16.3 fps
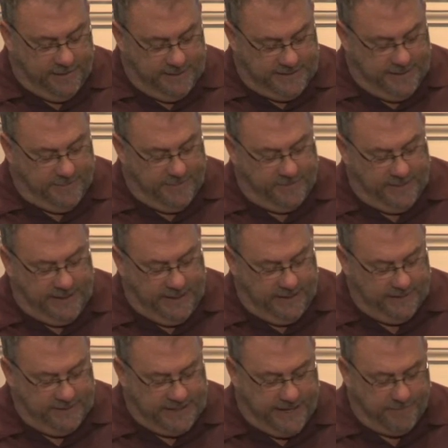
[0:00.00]
to
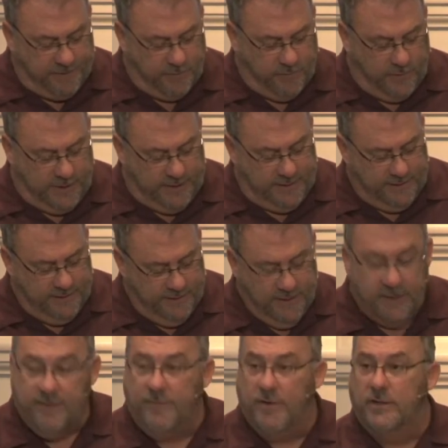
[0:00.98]
Timothy, chapter 1,
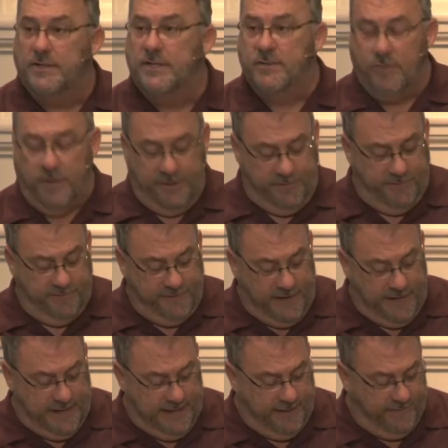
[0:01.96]
verses 1 through
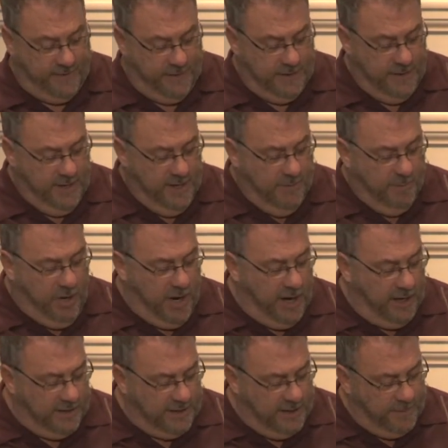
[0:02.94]
5.
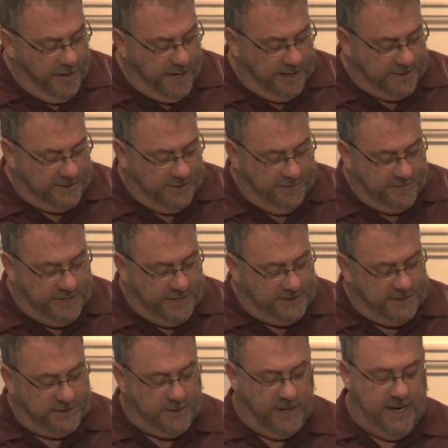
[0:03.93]
"Paul, an apostle of
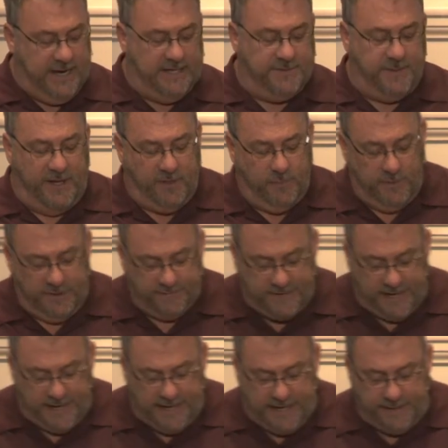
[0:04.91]
Jesus Christ, by the will of
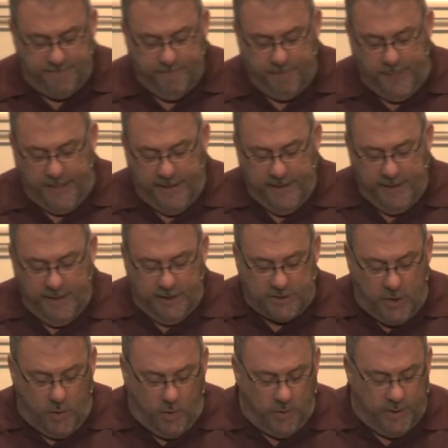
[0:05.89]
God,
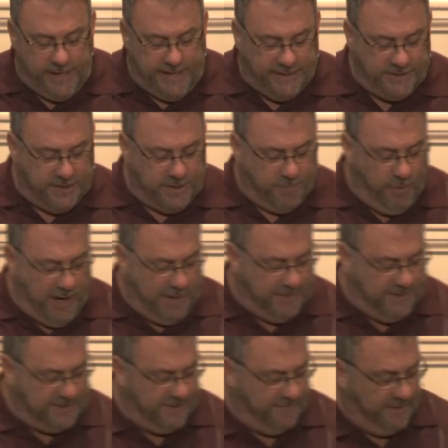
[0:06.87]
according to the
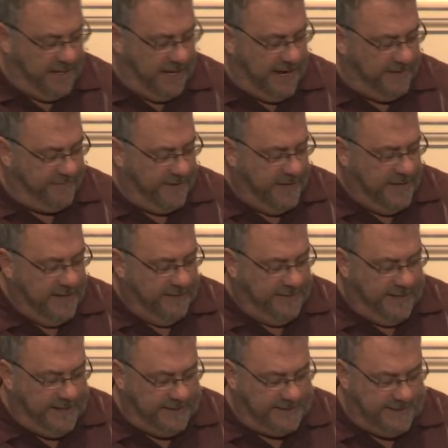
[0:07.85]
promise of life
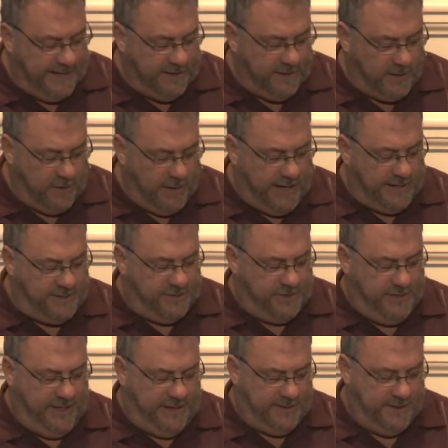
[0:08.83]
that is in
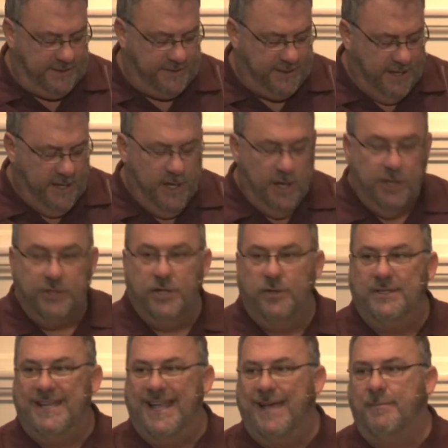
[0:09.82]
Christ Jesus,
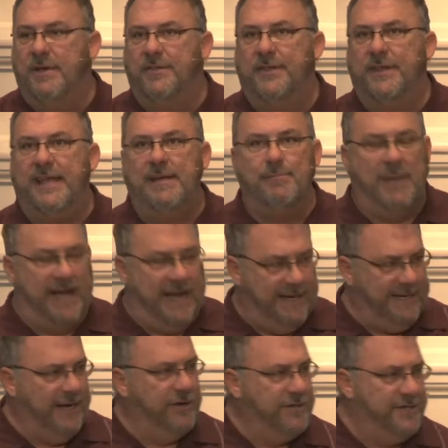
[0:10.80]
to Timothy, my
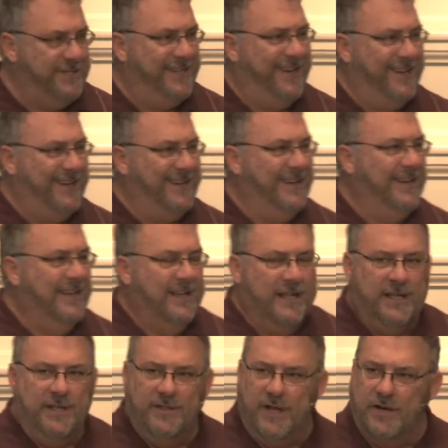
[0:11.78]
dear son,"
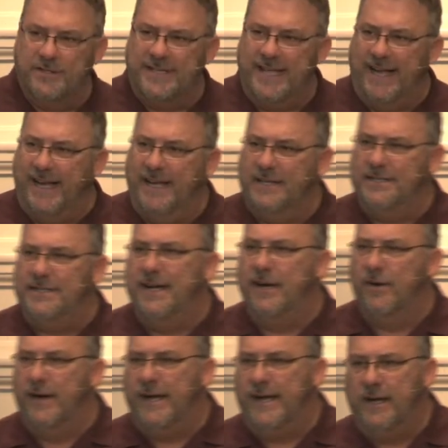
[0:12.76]
there's that
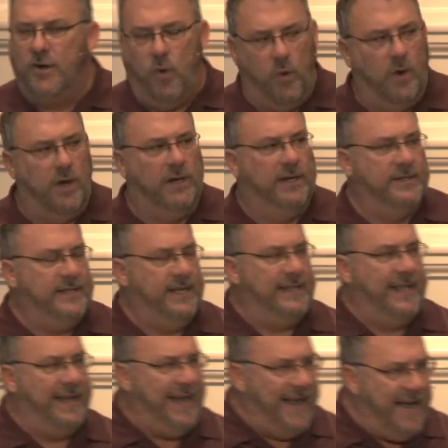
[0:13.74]
endearing
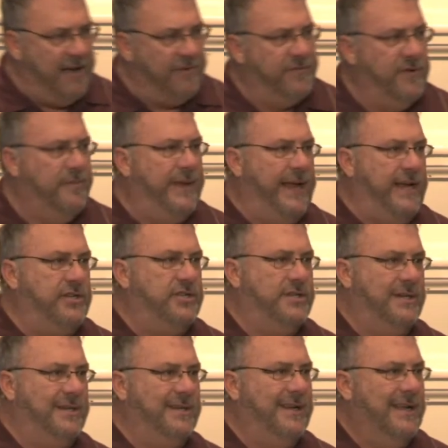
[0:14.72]
quality, that
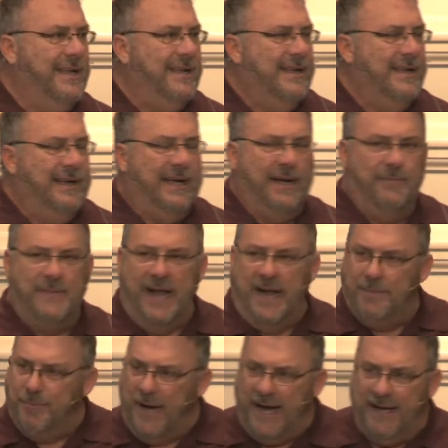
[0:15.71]
affirmation,
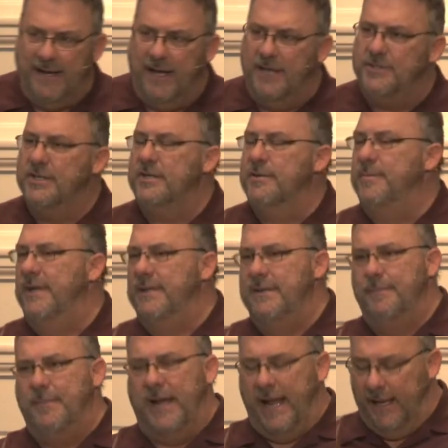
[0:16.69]
not biological,
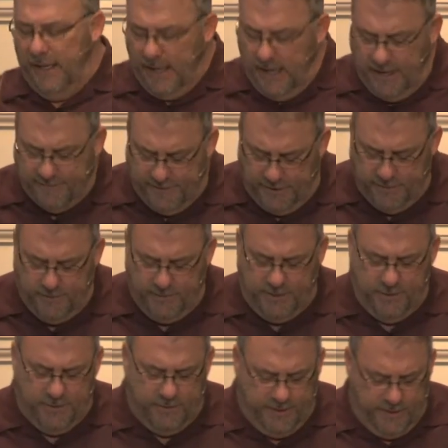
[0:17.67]
but "I love you,
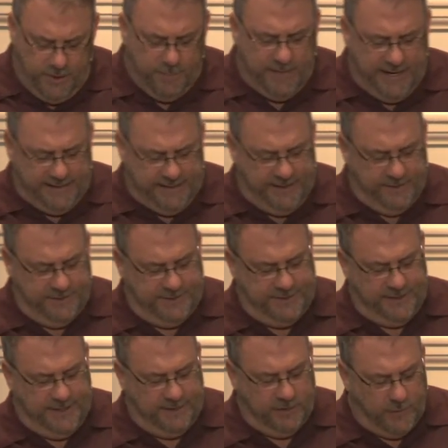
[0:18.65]
you're my dear
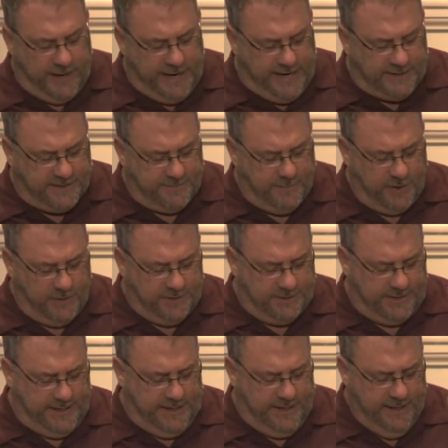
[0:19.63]
son. Grace,
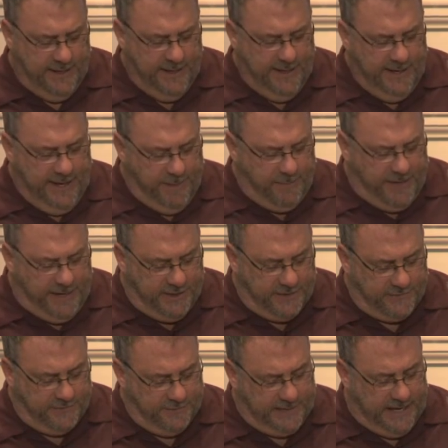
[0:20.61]
mercy, and
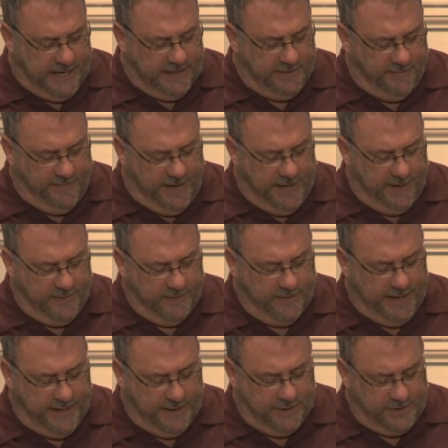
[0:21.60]
peace from God the
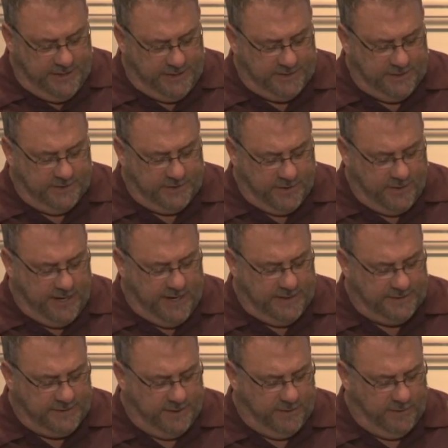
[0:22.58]
Father and Jesus
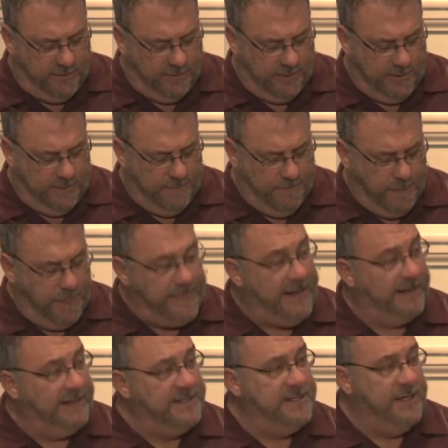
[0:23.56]
Christ our Lord."
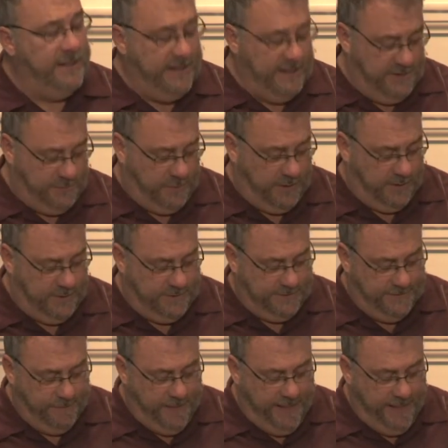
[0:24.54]
Now listen to these words.